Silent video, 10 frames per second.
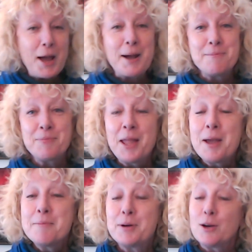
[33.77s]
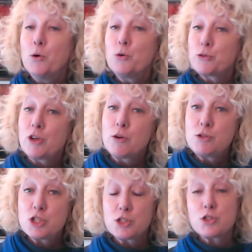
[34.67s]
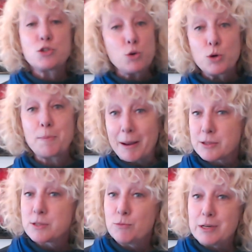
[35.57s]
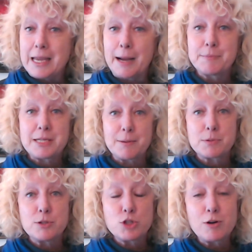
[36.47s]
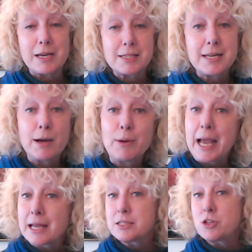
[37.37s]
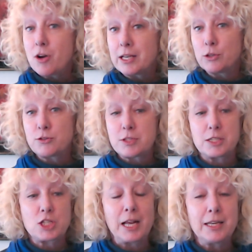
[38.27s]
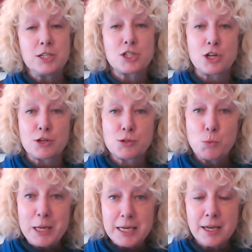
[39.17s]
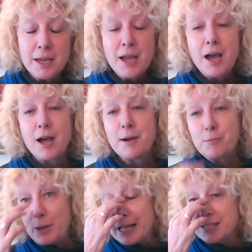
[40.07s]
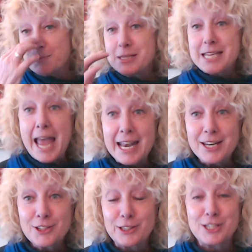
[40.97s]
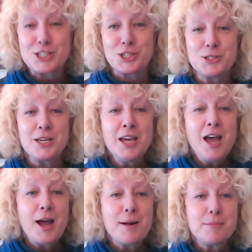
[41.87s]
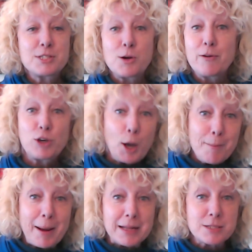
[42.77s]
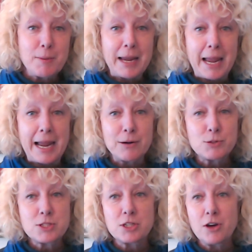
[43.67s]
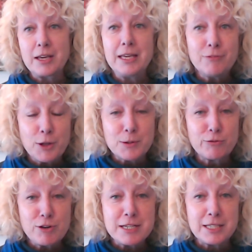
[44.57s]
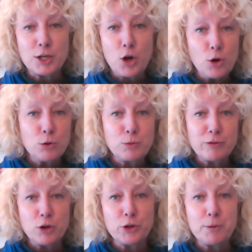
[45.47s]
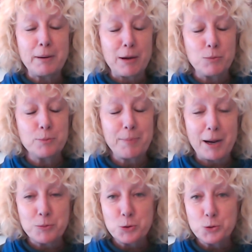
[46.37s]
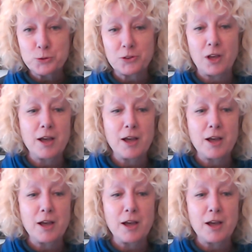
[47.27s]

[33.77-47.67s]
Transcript: But also just to talk about some rehab tips and tricks. Now, we had a diagnostic challenge last week. We had some technical issues. So I've come back to my house tonight, even though it's freezing cold. We've got no back walls.